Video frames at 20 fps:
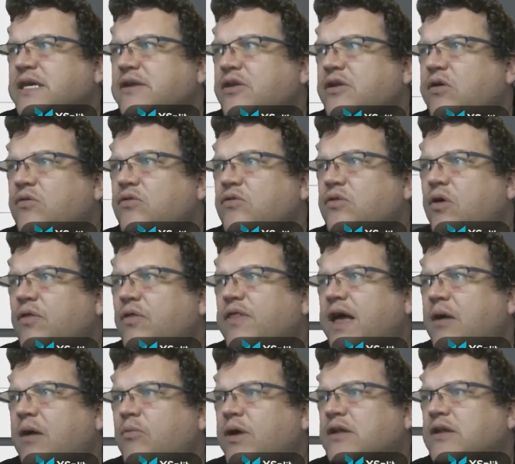not
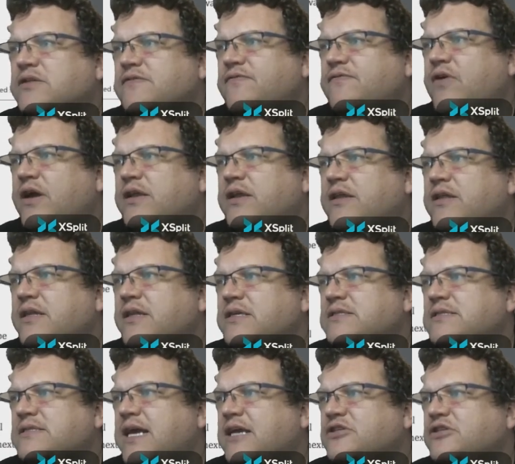that well defined in this
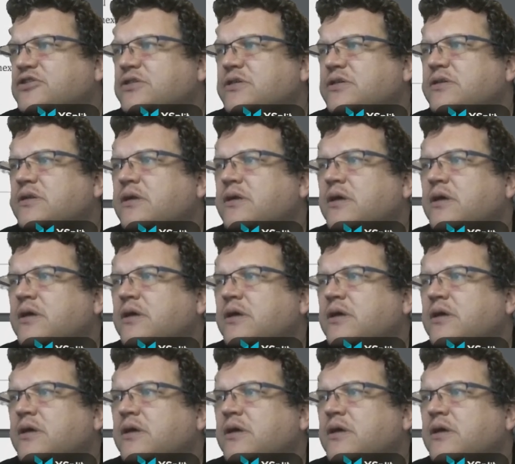section.